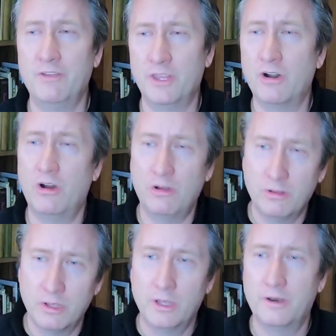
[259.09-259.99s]
and they're
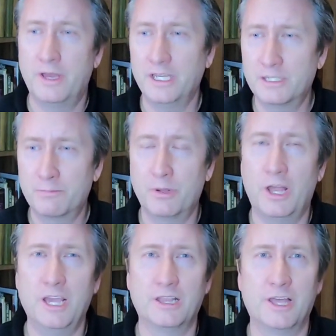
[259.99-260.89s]
all nice,
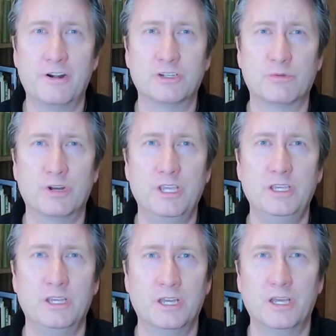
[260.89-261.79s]
polite letters where
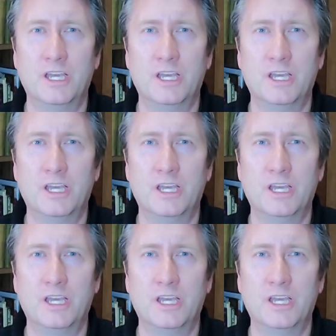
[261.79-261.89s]
he